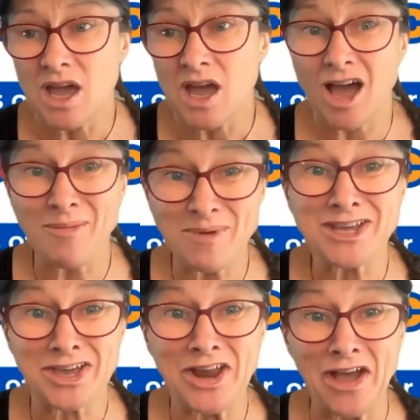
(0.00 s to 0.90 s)
I better
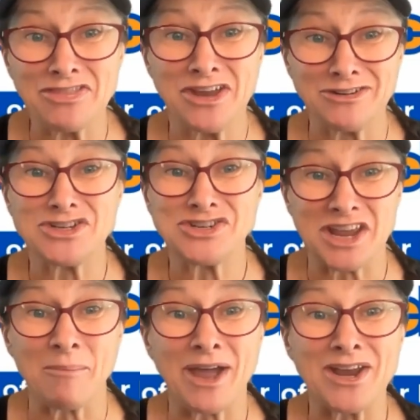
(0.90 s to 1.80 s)
get out there and
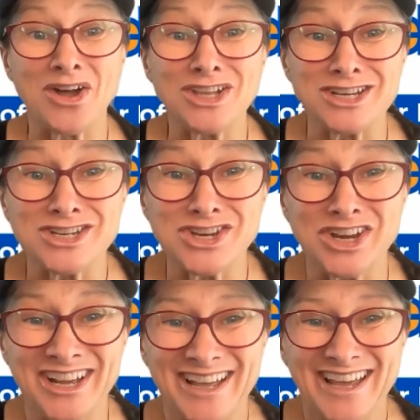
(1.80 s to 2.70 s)
share my knowledge.
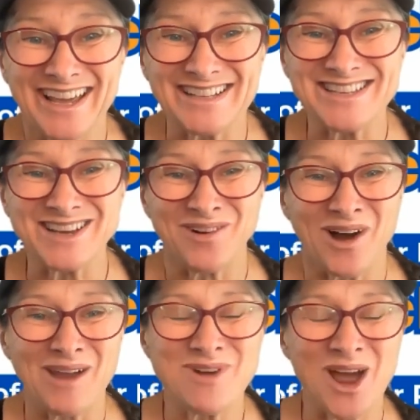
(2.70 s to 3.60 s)
And so
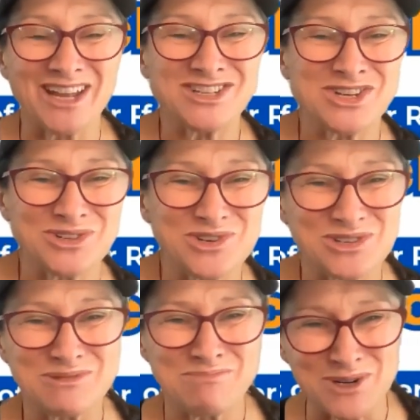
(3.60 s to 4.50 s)
I'm writing
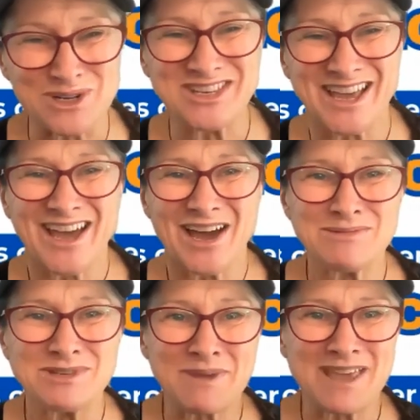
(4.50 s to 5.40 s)
children's books, I'm
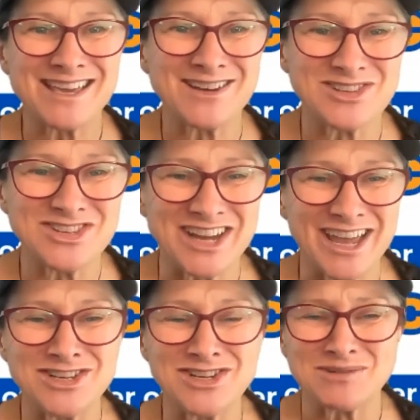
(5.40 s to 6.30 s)
speaking on
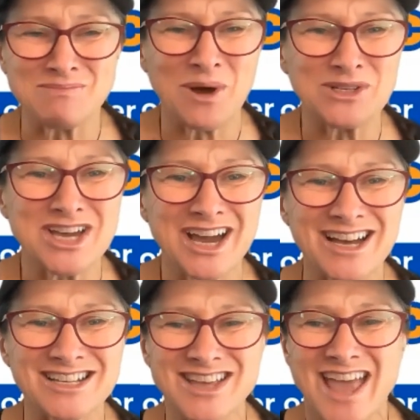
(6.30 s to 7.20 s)
stages and
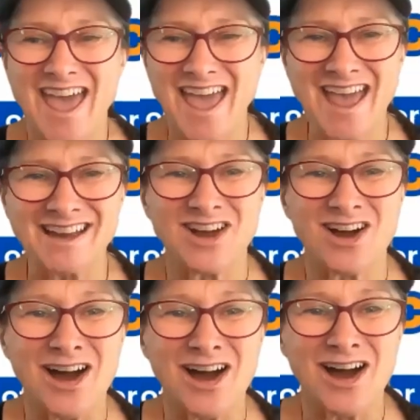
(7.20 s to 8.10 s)
podcasts, and
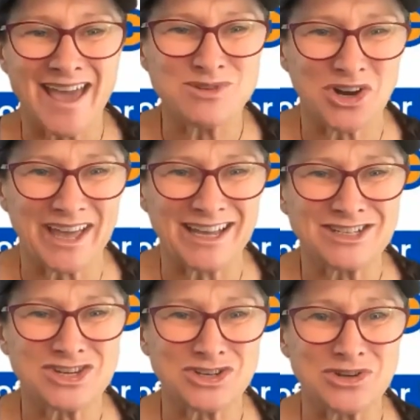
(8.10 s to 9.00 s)
I am trying
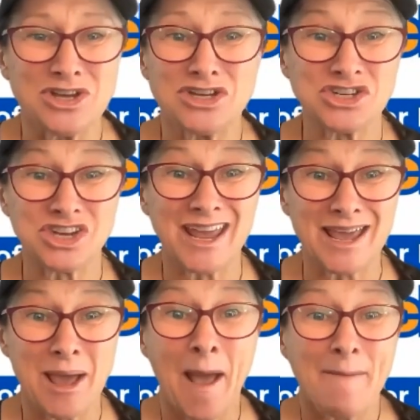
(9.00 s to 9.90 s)
to
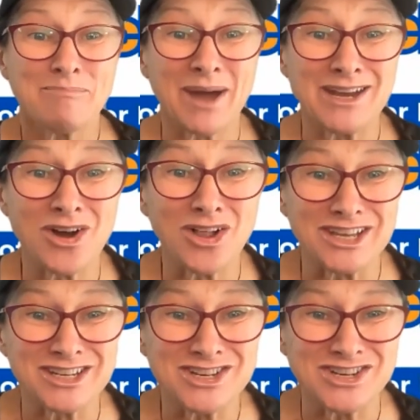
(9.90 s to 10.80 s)
share my
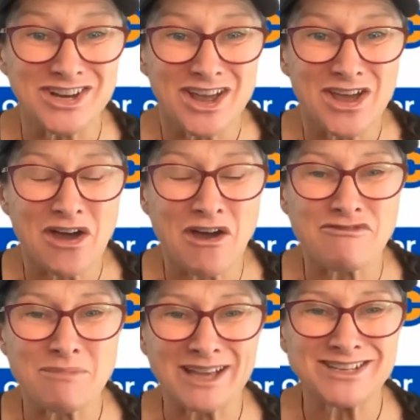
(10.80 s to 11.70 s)
knowledge
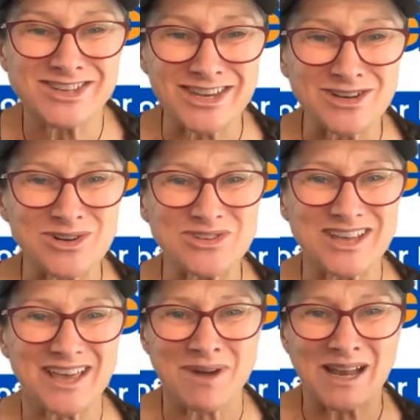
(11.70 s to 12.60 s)
of my skills
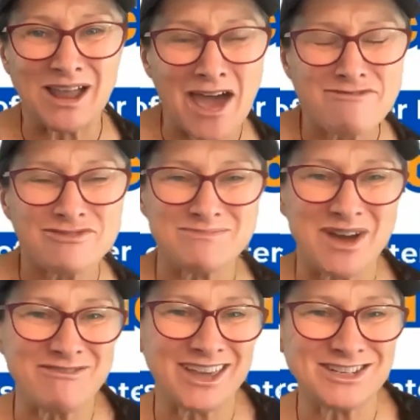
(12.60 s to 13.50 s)
and my life and
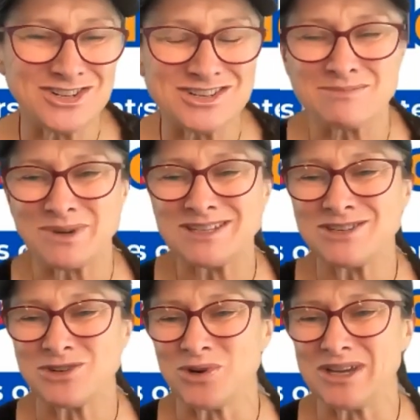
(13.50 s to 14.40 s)
my adventures and my
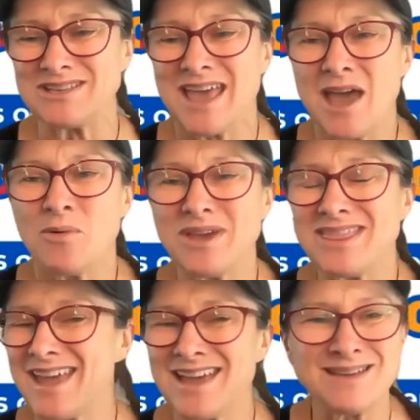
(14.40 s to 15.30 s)
stories with
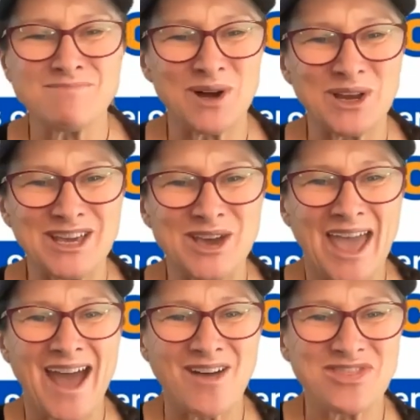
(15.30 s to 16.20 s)
anybody
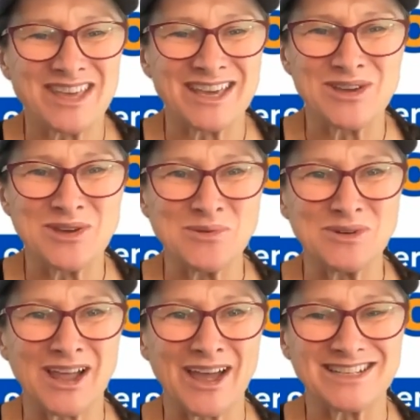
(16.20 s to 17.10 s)
out there who
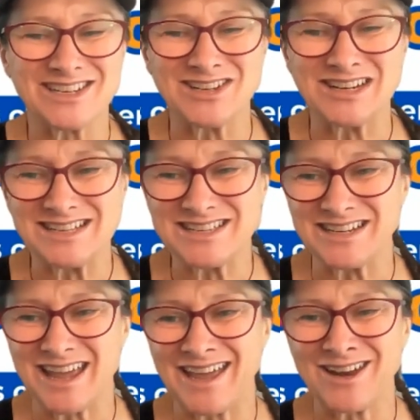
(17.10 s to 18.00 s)
would like to
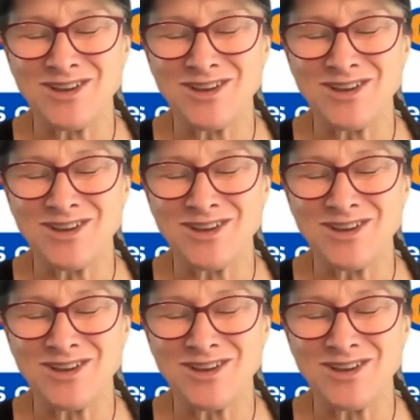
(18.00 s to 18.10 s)
listen and